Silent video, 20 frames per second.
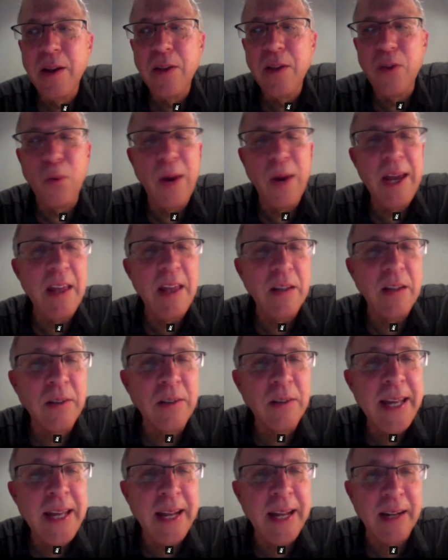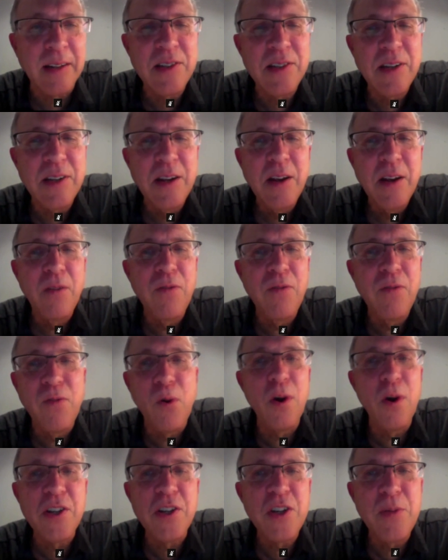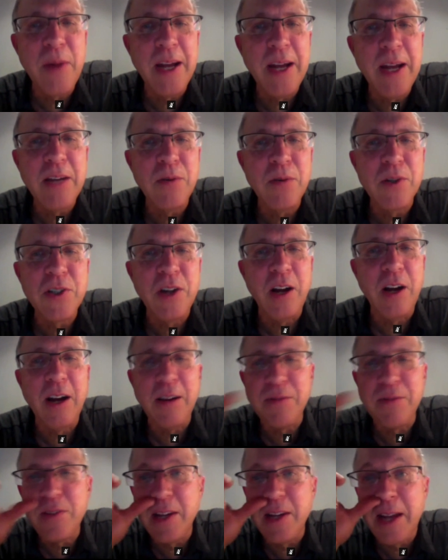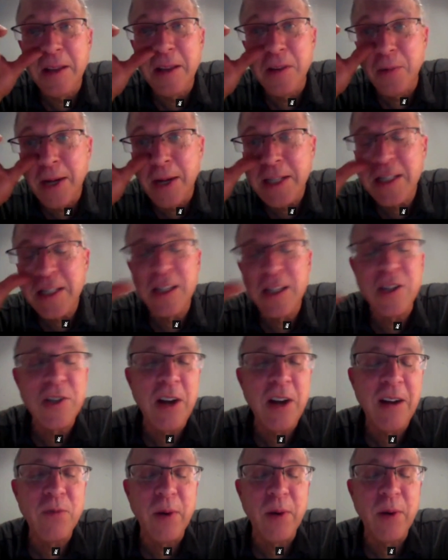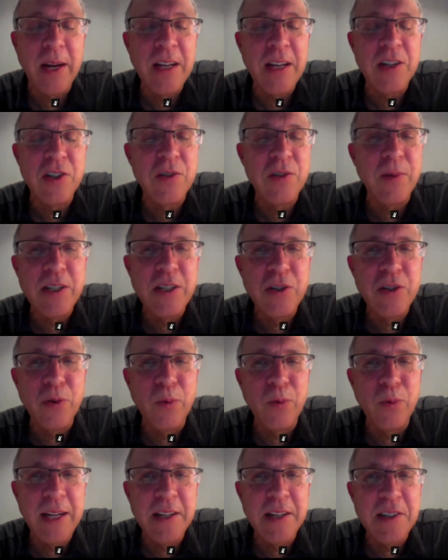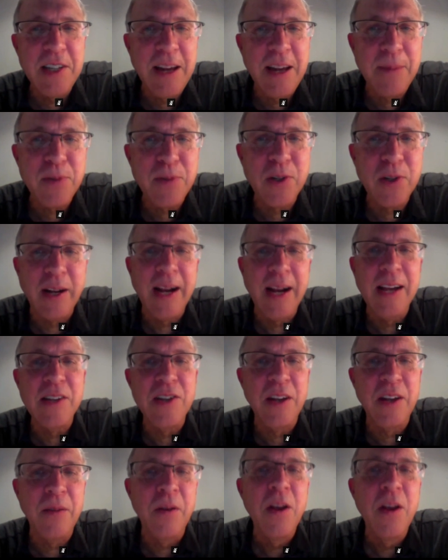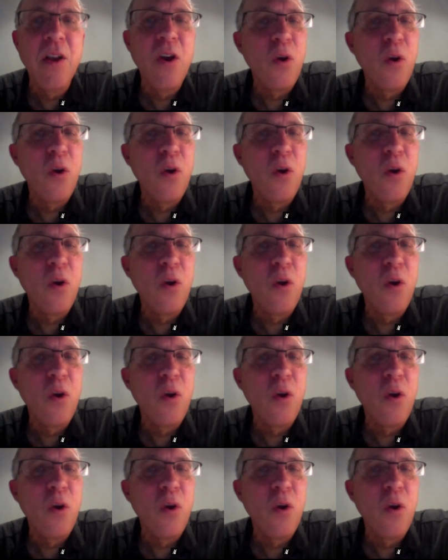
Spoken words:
The way that Linux forced Microsoft and the rest of the software industry to reconceptualize and